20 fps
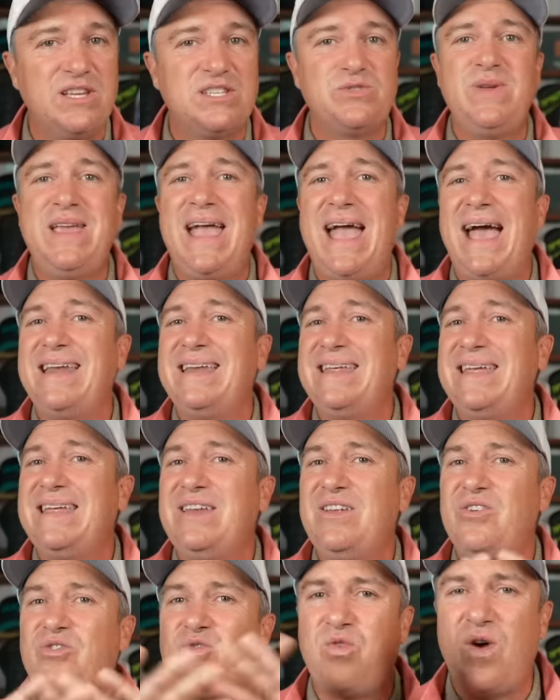So we had
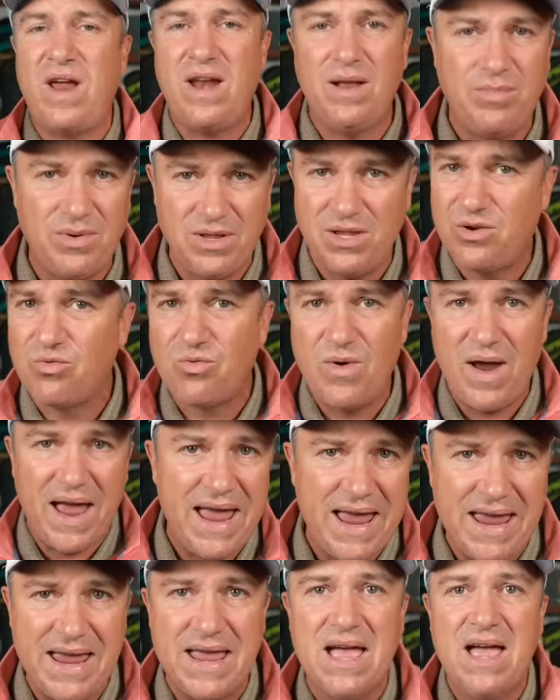an incredible
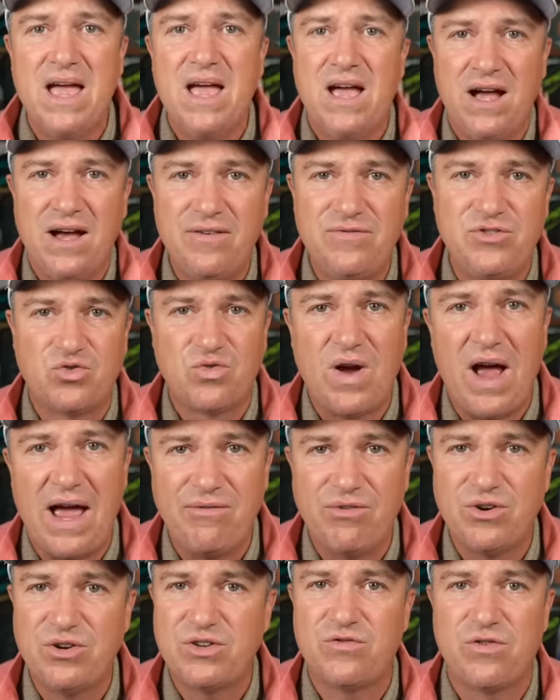array of
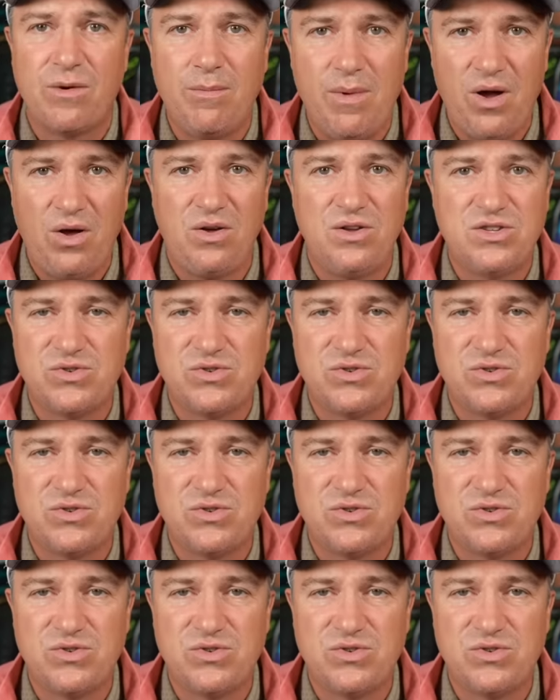drivers from all